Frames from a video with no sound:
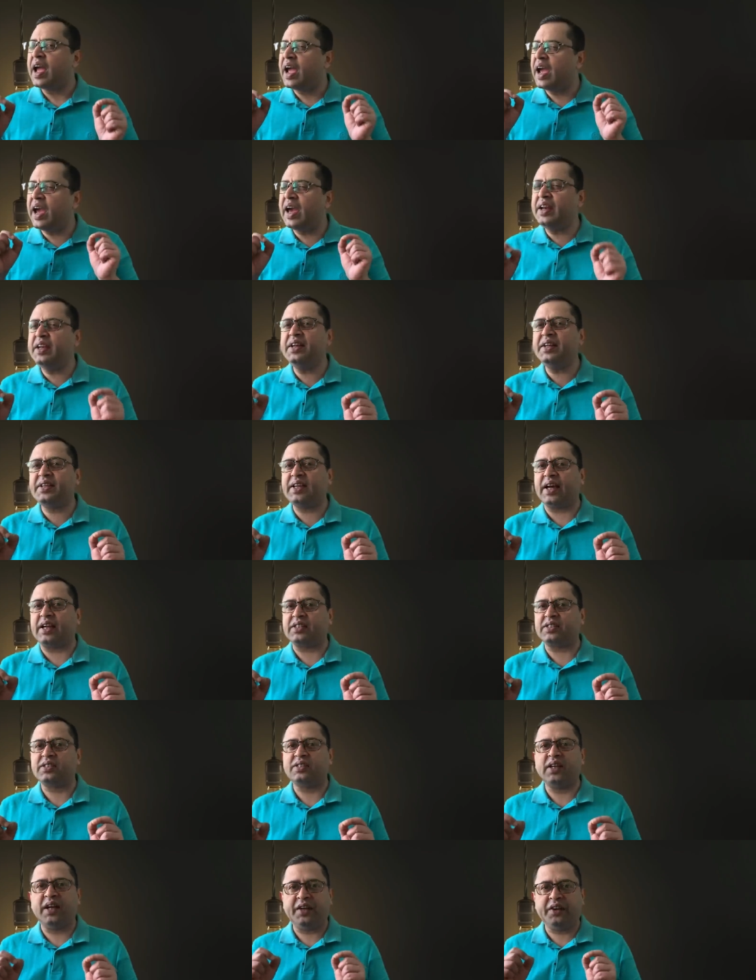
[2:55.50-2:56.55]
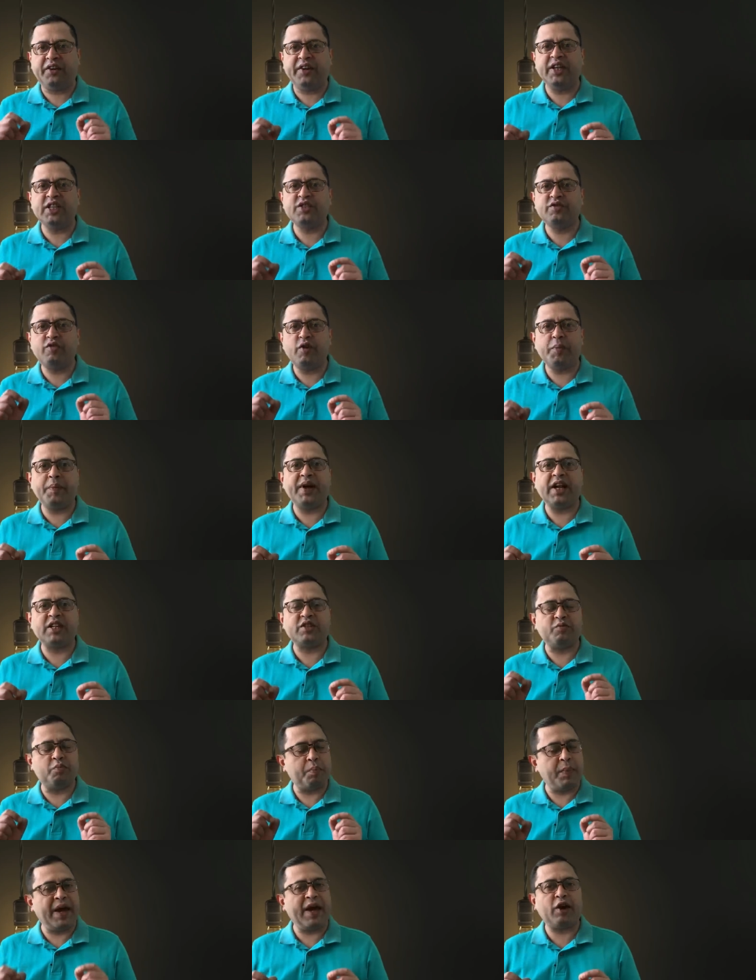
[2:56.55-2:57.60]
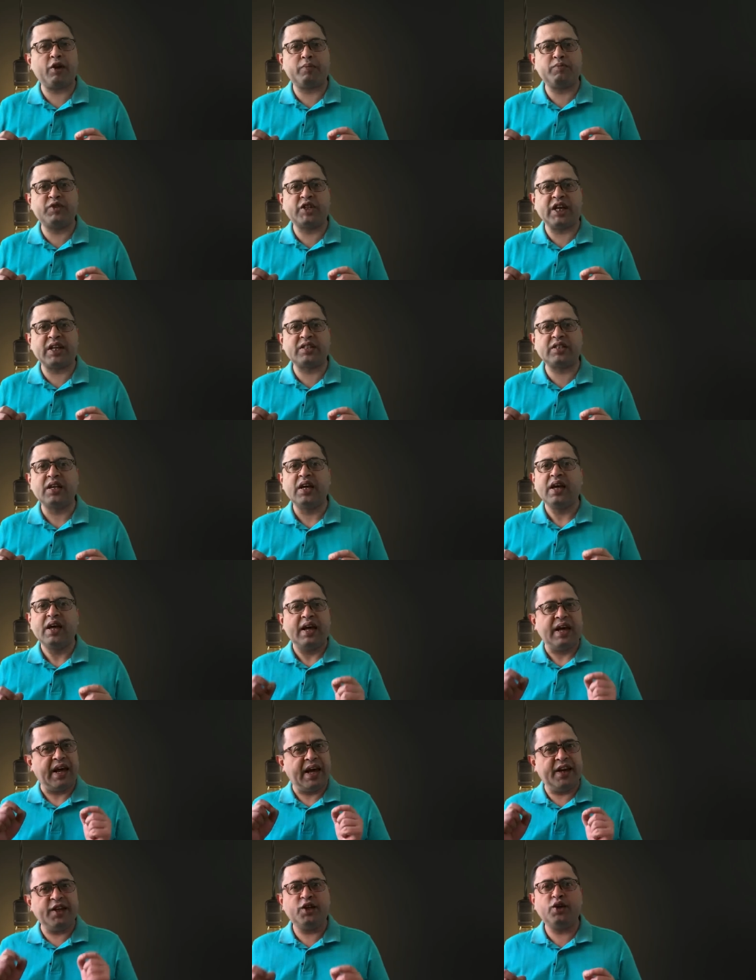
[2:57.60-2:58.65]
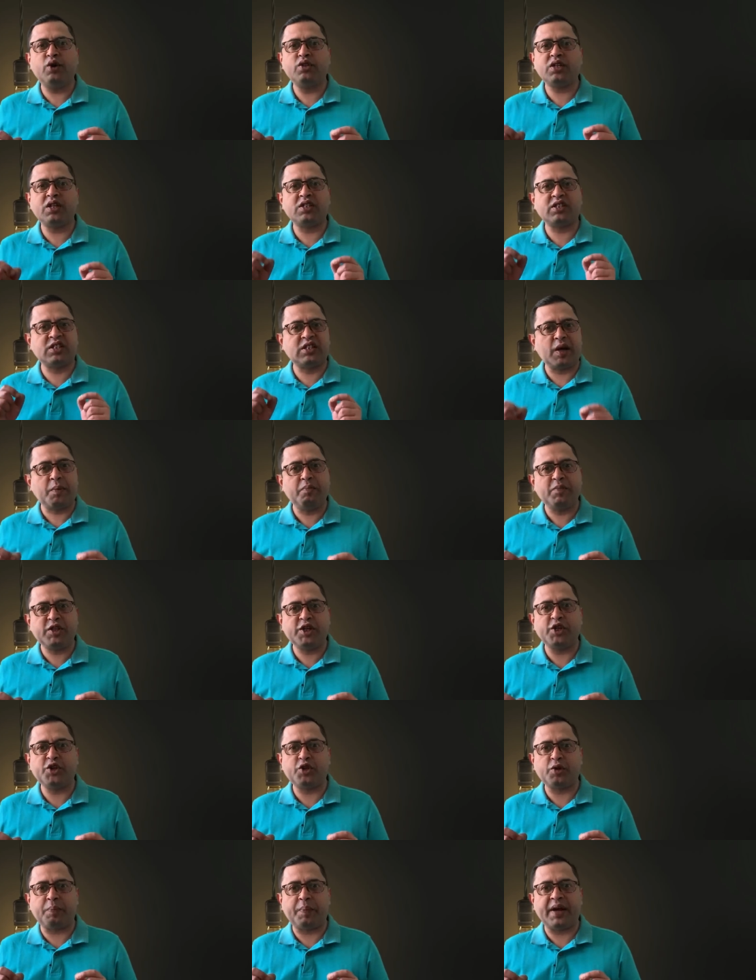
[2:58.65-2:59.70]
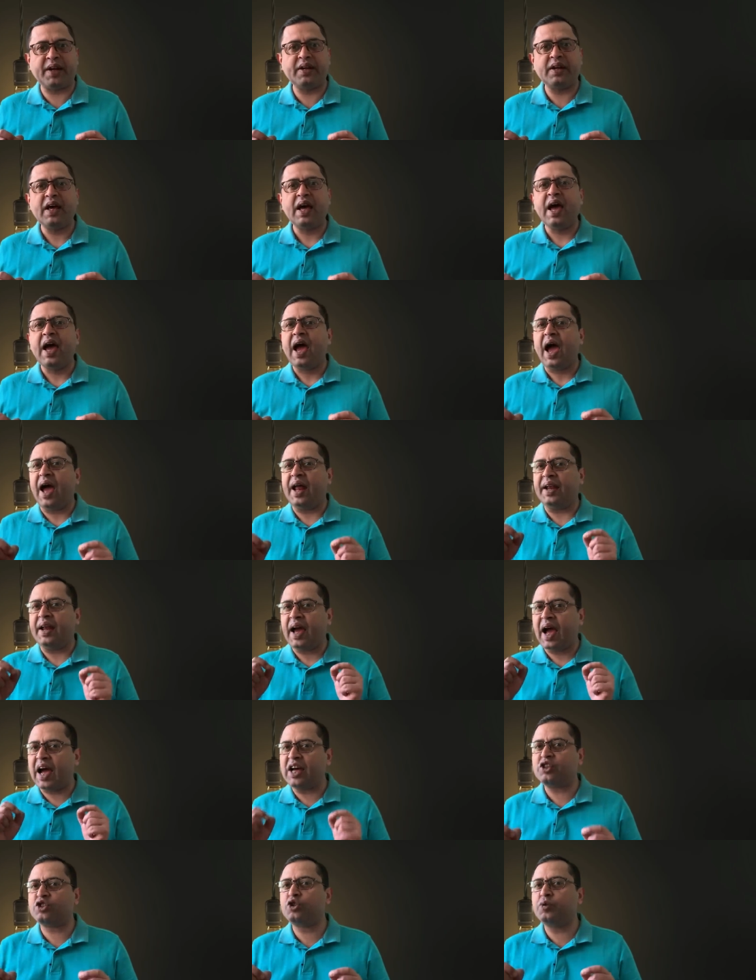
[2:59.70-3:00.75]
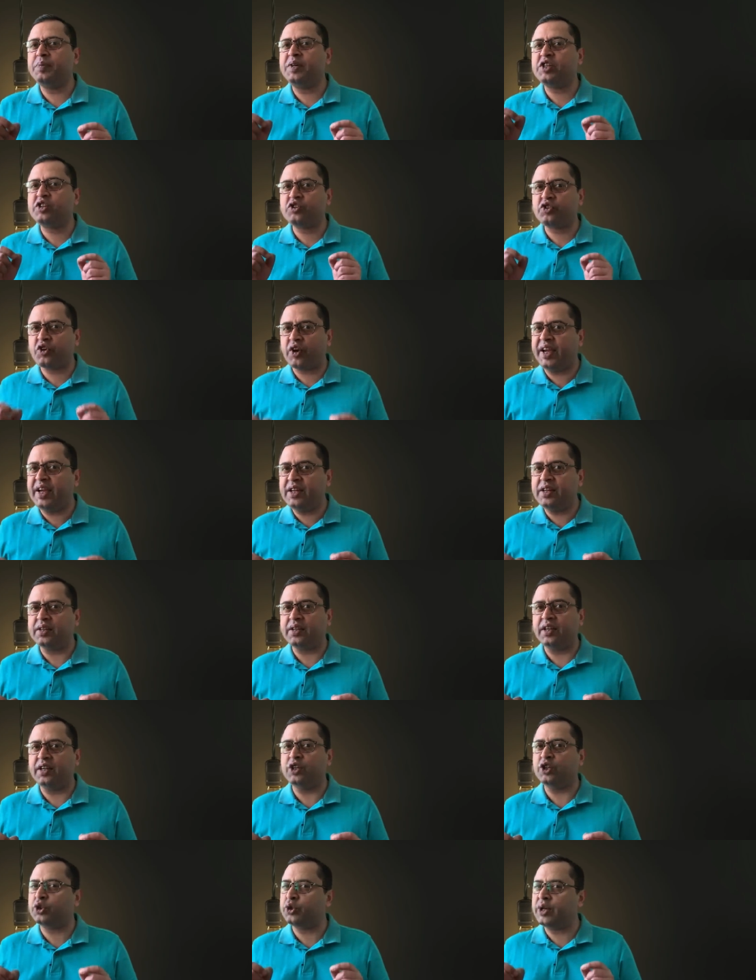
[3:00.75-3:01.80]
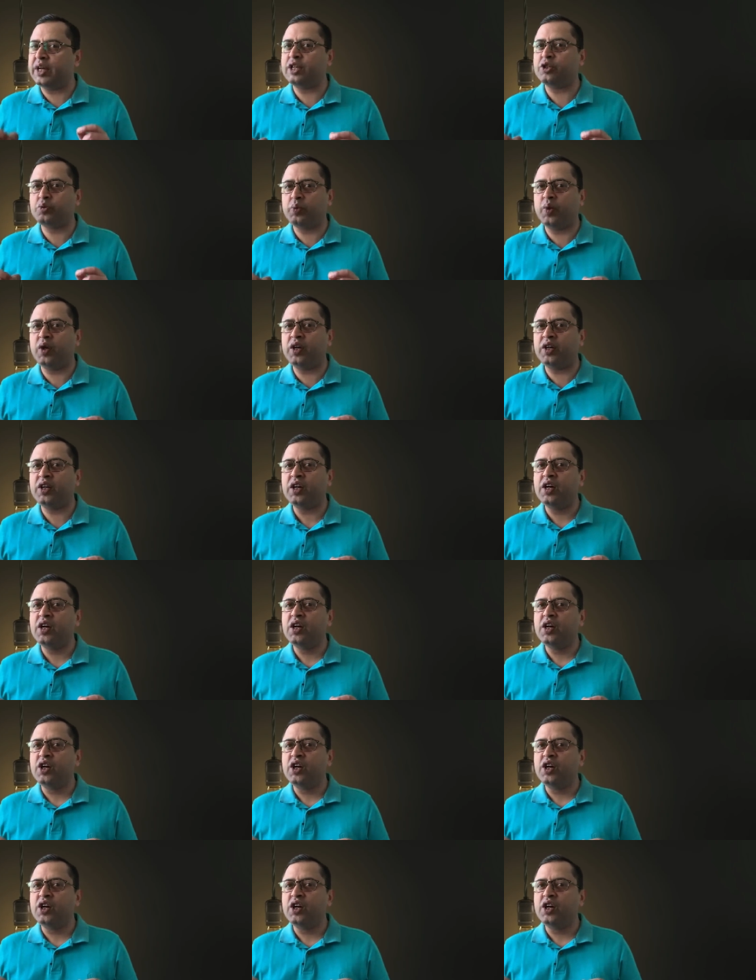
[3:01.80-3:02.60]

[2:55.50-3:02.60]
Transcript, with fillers: Any text that treats women as mere objects, endorses submission to men, and has to be trained in today's world